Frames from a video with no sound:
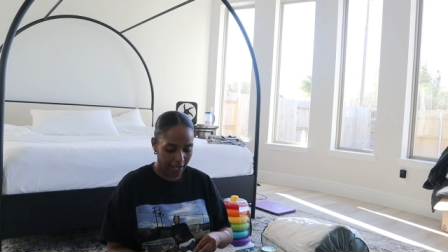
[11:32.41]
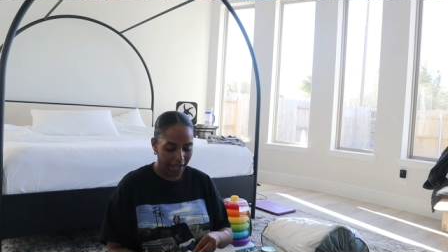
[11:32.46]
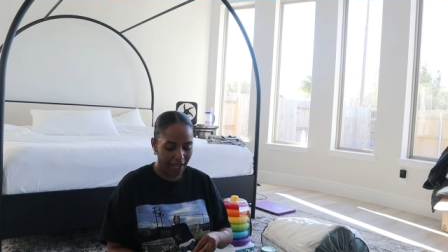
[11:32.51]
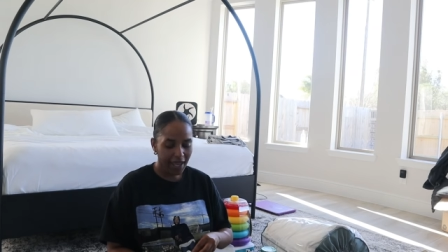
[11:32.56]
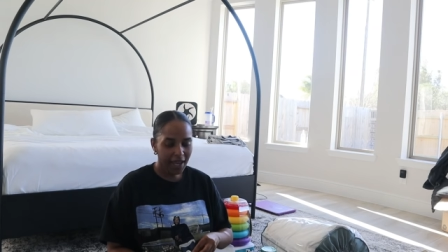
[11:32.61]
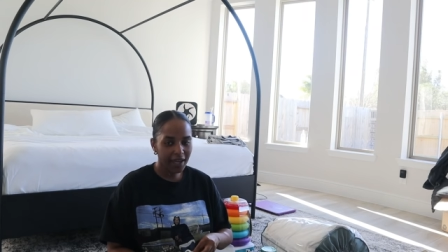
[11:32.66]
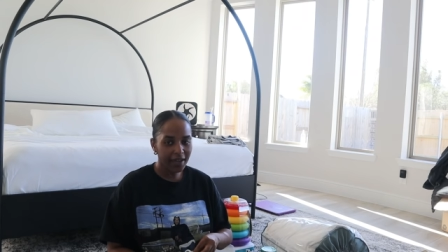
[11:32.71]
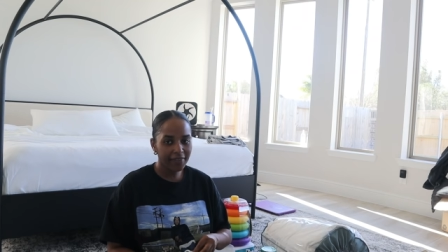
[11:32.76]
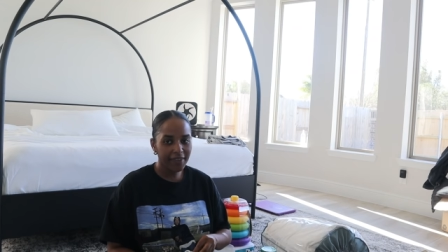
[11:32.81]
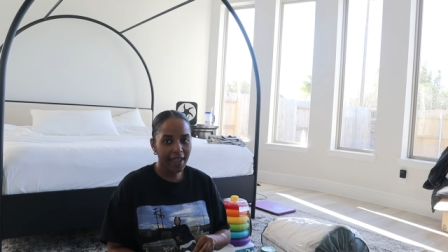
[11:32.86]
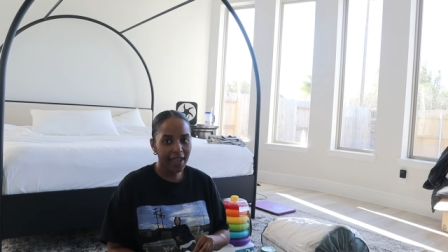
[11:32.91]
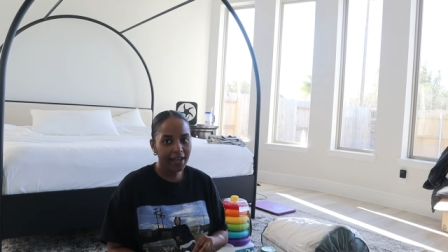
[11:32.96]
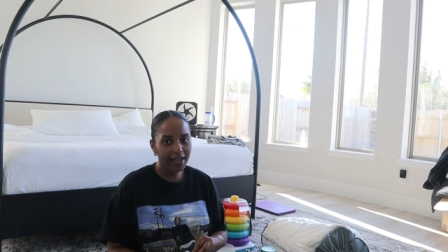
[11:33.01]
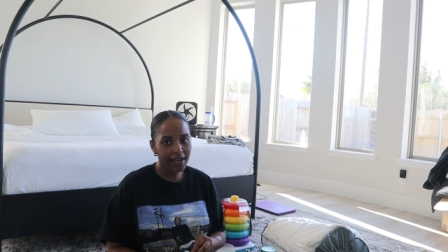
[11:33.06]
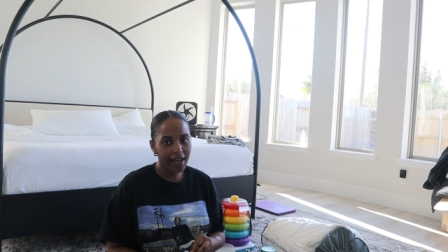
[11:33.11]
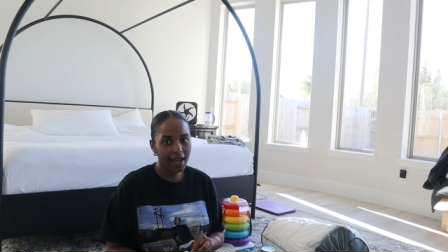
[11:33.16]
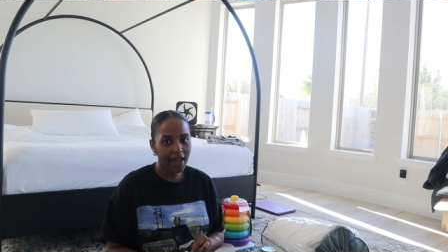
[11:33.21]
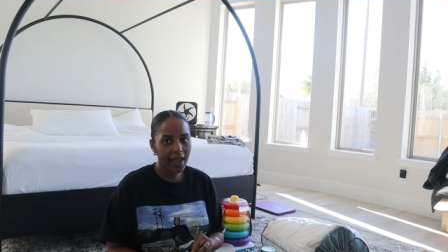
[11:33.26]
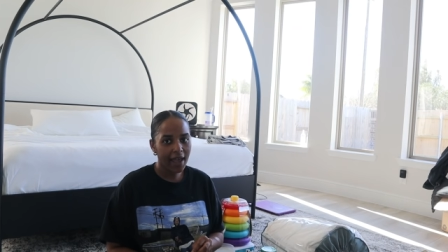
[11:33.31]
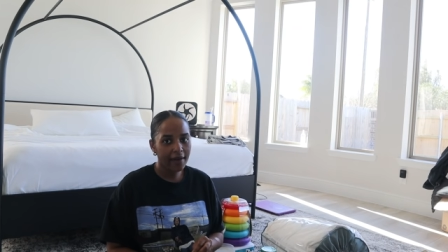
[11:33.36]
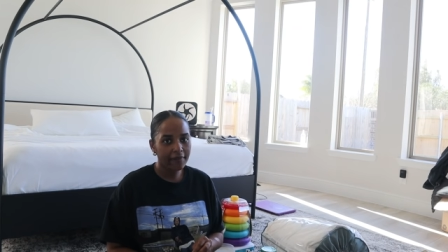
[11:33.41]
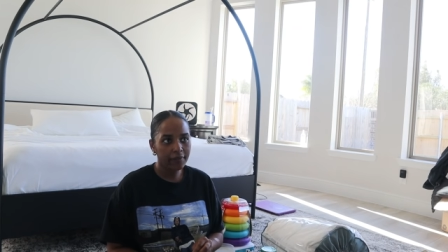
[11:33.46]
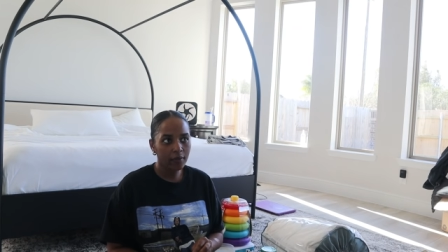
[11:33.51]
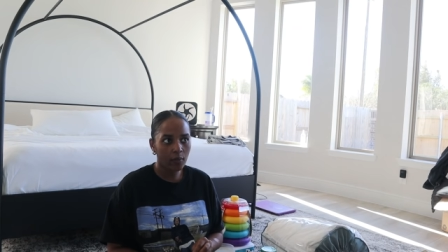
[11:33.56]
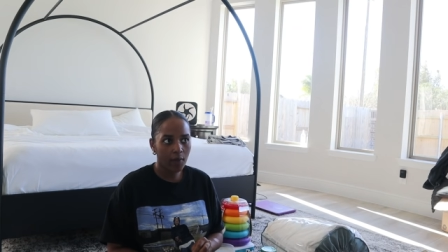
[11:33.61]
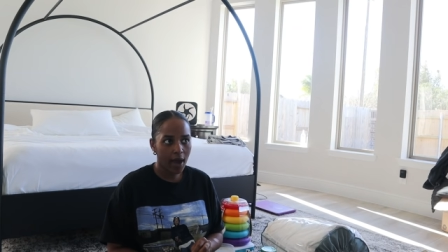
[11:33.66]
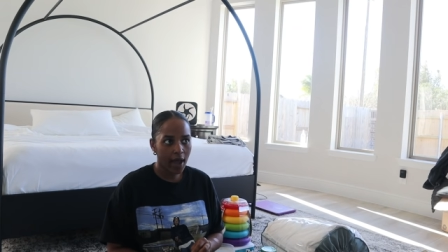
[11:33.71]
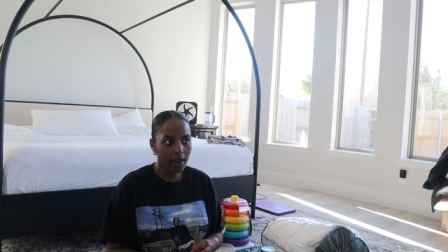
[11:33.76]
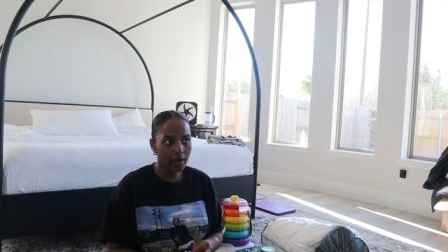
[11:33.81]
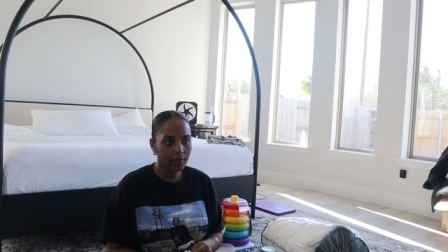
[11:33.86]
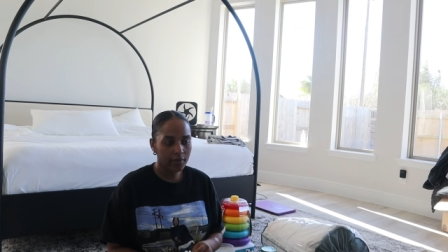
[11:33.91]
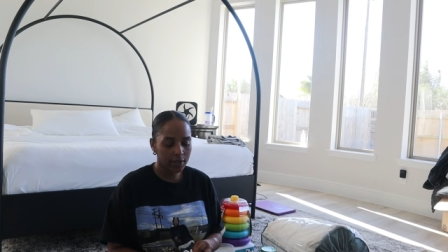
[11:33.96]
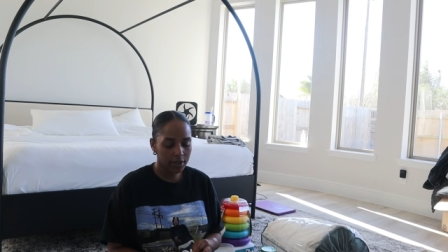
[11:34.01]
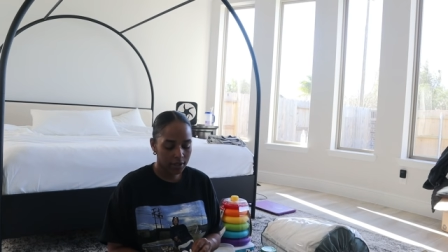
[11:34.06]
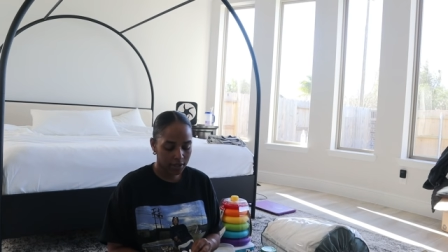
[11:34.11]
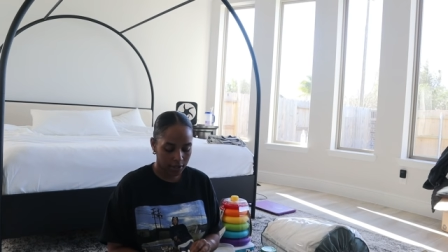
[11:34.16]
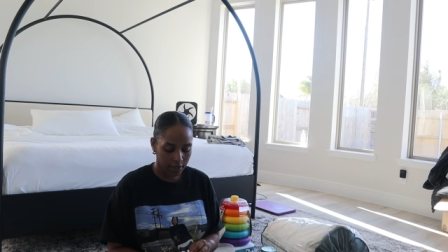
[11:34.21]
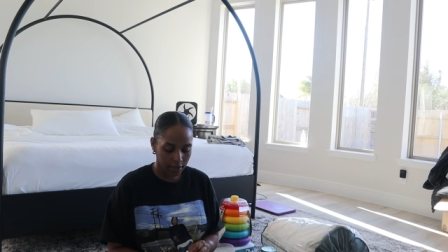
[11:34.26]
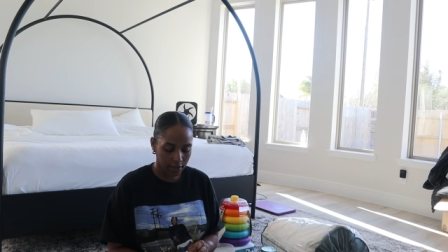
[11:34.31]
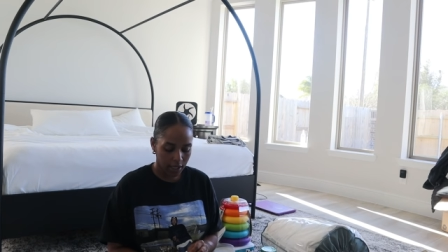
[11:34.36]
And they did not have the white
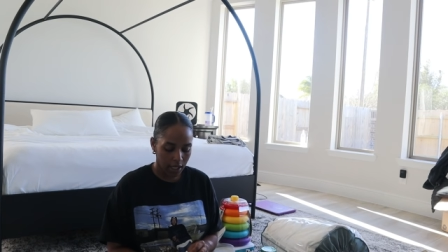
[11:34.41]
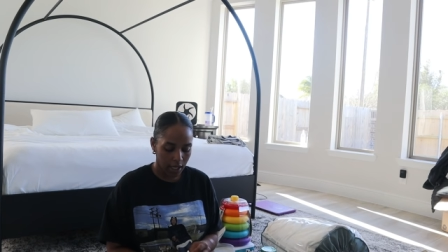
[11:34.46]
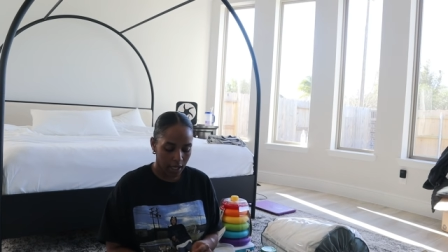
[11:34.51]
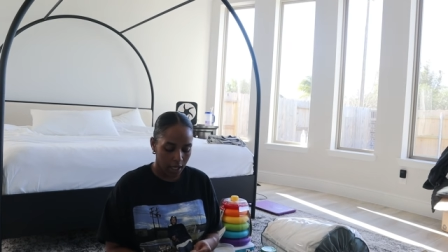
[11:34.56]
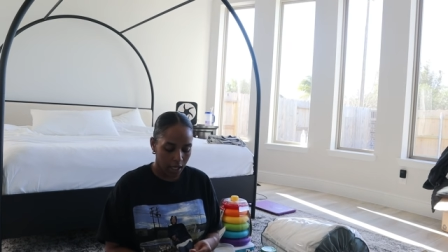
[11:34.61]
ones.